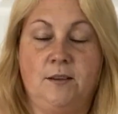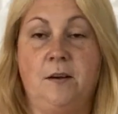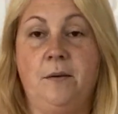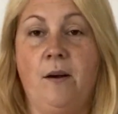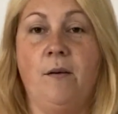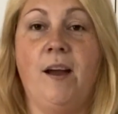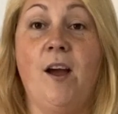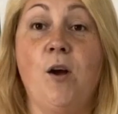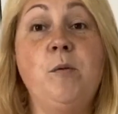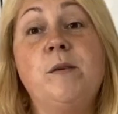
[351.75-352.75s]
There we are.
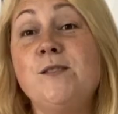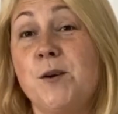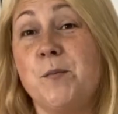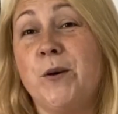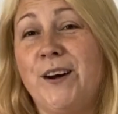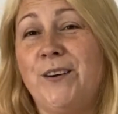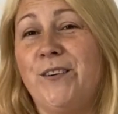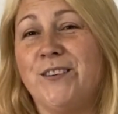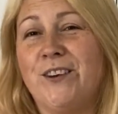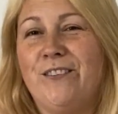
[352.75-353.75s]
It opens up pretty
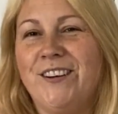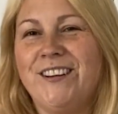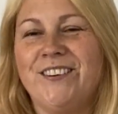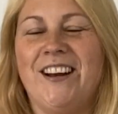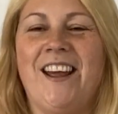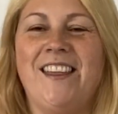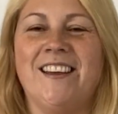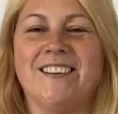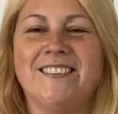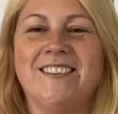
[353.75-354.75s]
cool, so I want to do it like
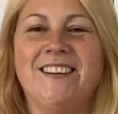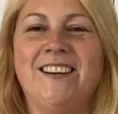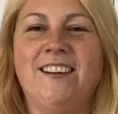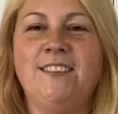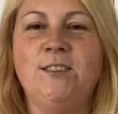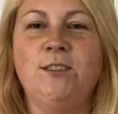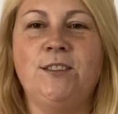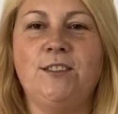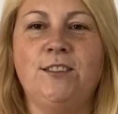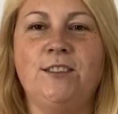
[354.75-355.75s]
this.
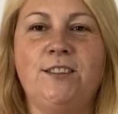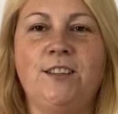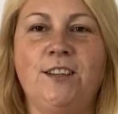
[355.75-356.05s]
Da, da, da.